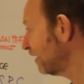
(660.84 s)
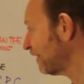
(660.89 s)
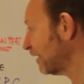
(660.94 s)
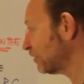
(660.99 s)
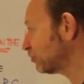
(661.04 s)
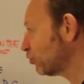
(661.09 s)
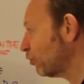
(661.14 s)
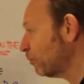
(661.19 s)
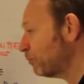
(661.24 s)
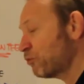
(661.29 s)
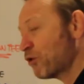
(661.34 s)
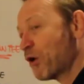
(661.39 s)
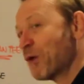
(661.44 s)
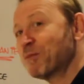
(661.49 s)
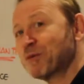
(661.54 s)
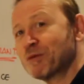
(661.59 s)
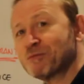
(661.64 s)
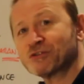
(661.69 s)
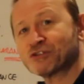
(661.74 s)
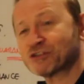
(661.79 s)
That's all
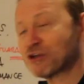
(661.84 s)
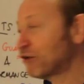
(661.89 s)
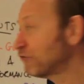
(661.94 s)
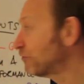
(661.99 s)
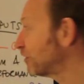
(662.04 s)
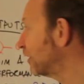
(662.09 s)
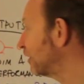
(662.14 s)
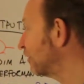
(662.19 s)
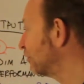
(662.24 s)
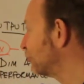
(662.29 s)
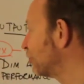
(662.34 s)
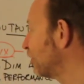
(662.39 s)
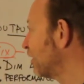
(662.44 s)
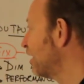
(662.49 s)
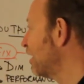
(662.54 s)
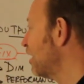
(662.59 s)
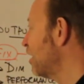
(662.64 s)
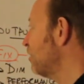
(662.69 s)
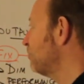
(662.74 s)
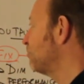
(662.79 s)
problem solving is.
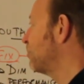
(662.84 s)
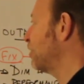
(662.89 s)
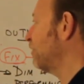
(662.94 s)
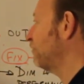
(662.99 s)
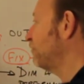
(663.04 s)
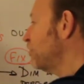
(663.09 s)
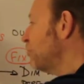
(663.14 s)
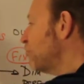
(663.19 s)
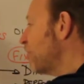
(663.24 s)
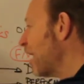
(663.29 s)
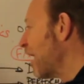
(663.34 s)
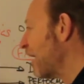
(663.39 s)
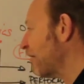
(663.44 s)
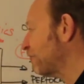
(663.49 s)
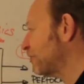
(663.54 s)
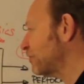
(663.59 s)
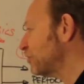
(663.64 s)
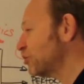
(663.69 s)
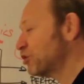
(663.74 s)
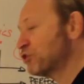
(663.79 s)
But if you
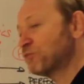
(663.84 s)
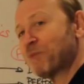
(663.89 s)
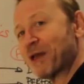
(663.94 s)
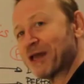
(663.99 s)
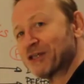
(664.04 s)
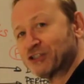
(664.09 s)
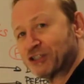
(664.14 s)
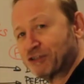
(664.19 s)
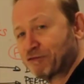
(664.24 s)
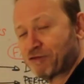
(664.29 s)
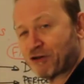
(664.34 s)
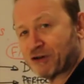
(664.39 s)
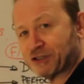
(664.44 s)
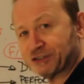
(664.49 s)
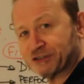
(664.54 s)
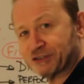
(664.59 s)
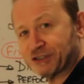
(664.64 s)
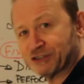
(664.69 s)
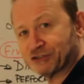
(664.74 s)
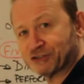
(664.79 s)
haven't
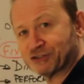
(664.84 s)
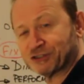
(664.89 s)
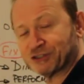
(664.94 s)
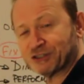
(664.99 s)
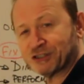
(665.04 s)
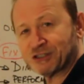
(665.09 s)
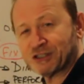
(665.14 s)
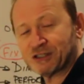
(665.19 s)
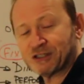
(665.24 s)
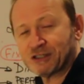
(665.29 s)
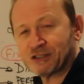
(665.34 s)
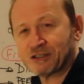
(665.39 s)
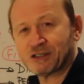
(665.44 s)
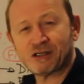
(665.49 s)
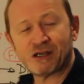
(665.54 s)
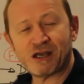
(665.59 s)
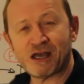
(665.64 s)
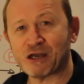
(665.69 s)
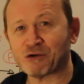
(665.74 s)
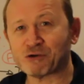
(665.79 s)
specified this,
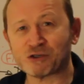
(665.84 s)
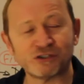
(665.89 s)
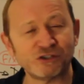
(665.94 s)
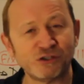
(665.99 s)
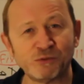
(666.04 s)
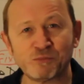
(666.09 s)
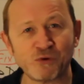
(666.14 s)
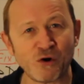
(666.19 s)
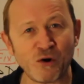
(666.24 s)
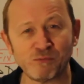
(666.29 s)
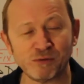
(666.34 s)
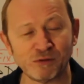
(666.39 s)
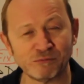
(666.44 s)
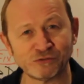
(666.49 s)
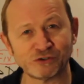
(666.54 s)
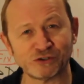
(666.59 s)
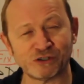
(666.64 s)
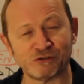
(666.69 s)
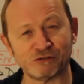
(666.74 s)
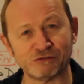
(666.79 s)
how can you problem
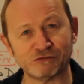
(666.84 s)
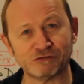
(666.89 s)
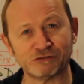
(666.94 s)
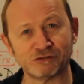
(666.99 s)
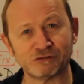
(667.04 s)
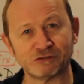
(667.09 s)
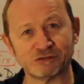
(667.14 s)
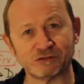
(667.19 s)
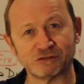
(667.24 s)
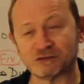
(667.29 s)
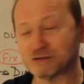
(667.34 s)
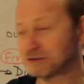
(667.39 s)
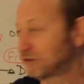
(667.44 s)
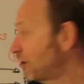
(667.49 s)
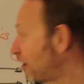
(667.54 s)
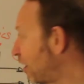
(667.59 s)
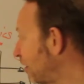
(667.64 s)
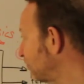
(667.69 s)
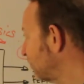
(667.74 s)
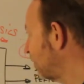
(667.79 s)
solve?
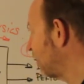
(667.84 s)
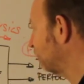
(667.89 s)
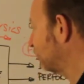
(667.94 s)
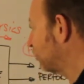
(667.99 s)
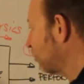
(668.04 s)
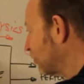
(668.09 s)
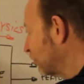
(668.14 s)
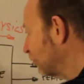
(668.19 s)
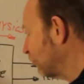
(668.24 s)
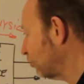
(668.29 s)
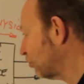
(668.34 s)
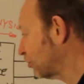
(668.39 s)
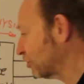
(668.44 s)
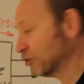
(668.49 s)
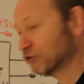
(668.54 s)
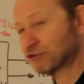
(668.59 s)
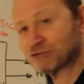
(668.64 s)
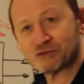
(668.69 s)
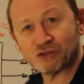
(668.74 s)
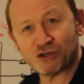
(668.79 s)
I've got to look at
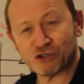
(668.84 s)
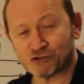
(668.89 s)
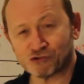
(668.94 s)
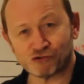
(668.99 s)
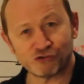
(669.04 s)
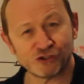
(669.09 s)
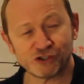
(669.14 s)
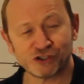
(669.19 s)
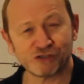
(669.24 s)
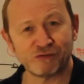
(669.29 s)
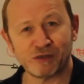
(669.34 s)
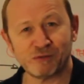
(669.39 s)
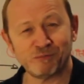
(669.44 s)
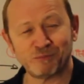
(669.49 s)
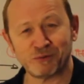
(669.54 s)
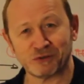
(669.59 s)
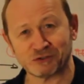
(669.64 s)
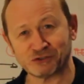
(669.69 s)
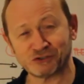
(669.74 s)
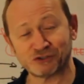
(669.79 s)
hundreds of
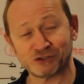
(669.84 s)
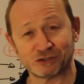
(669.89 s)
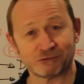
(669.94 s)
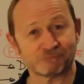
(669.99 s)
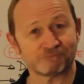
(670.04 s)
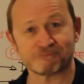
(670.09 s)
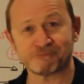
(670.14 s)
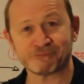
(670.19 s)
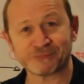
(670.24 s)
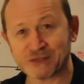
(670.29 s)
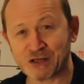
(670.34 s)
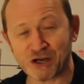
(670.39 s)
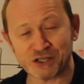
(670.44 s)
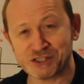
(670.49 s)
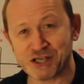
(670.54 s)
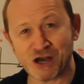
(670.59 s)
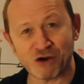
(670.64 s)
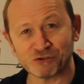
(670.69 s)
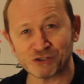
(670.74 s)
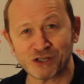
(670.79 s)
inputs. I
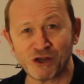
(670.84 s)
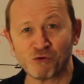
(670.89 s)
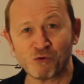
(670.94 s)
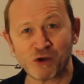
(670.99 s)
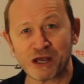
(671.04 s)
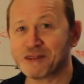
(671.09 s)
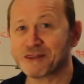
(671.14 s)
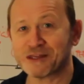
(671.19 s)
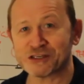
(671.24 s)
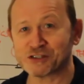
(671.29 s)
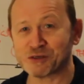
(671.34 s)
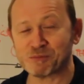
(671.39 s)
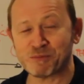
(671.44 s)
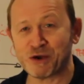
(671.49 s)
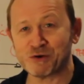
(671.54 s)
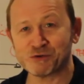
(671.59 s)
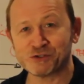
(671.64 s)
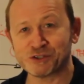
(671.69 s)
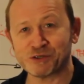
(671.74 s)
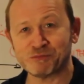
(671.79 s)
don't know where they're
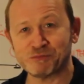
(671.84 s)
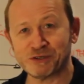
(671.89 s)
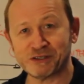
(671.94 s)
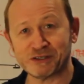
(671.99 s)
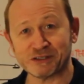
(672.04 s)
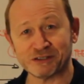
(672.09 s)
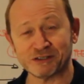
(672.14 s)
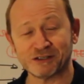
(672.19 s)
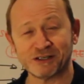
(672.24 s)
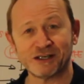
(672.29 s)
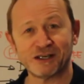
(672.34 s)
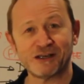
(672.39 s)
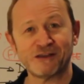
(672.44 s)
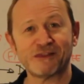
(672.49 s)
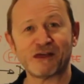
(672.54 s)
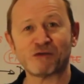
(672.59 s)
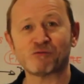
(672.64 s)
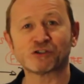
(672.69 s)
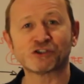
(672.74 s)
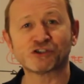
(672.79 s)
supposed to be.
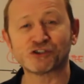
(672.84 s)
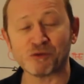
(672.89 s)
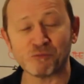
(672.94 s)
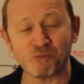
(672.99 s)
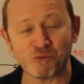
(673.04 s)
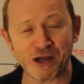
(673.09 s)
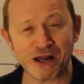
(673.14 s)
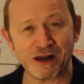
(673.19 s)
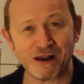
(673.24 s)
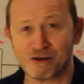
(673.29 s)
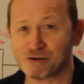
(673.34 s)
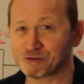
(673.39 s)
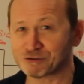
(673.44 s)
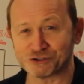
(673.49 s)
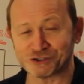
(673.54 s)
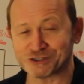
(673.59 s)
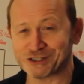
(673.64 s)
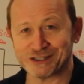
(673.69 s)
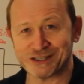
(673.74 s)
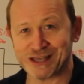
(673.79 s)
They were somewhere
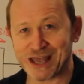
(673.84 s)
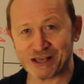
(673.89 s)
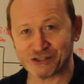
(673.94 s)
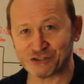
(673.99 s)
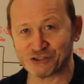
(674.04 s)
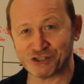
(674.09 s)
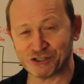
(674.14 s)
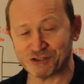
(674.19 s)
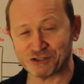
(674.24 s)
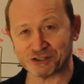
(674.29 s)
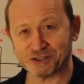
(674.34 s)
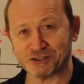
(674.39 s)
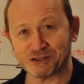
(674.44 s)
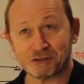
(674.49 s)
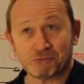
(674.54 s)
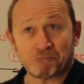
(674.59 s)
else yesterday.